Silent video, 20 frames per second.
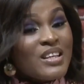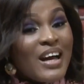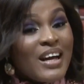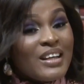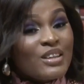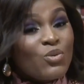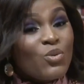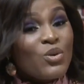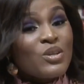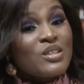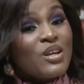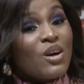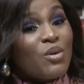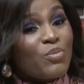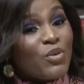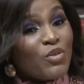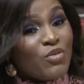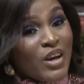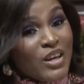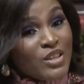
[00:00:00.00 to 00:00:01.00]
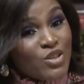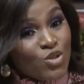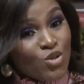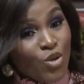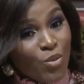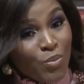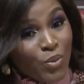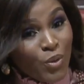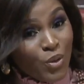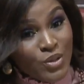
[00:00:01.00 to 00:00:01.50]
they are the ones that provide
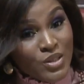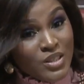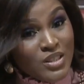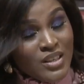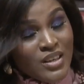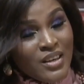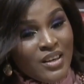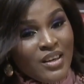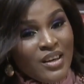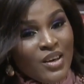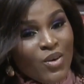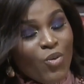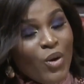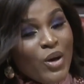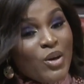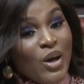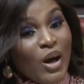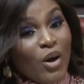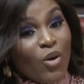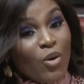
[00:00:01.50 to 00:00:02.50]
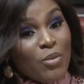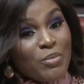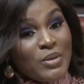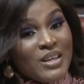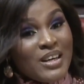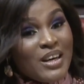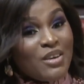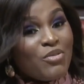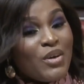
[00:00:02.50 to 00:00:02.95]
support when you are coming down.